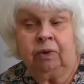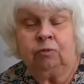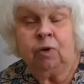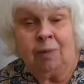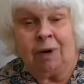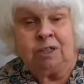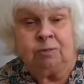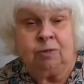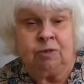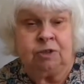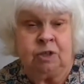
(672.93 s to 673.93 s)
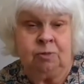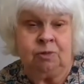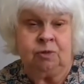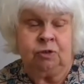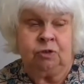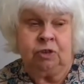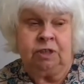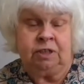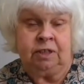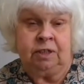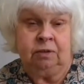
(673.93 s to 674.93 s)
remind him of the terms of the
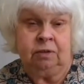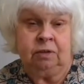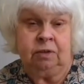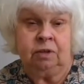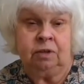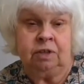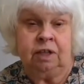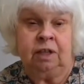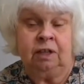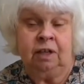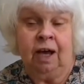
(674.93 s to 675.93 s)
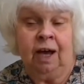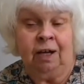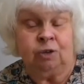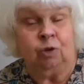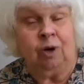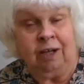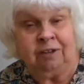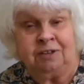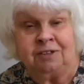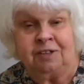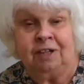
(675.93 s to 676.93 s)
treaty that he had or
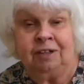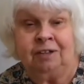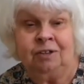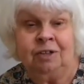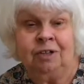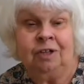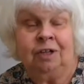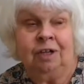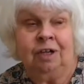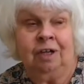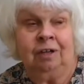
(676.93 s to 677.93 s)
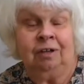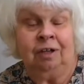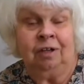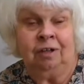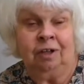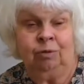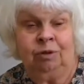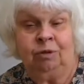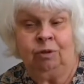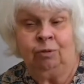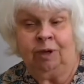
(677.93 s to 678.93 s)
hadn't signed earlier with
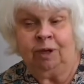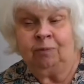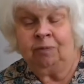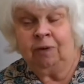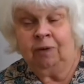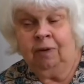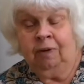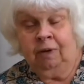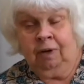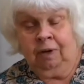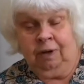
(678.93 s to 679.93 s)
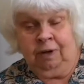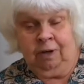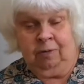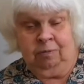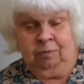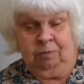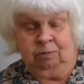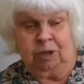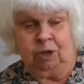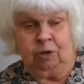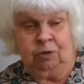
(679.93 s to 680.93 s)
Galway,
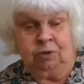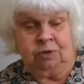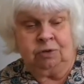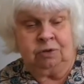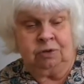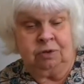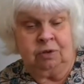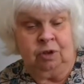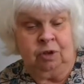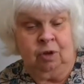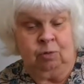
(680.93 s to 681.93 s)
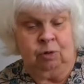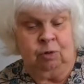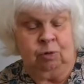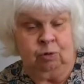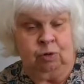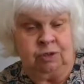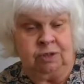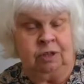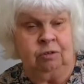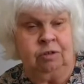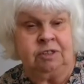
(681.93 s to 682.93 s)
because the Oba was
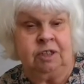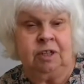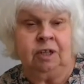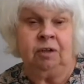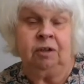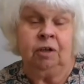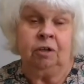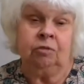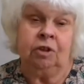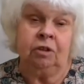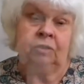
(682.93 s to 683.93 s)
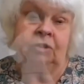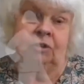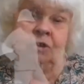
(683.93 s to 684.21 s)
increasingly reluctant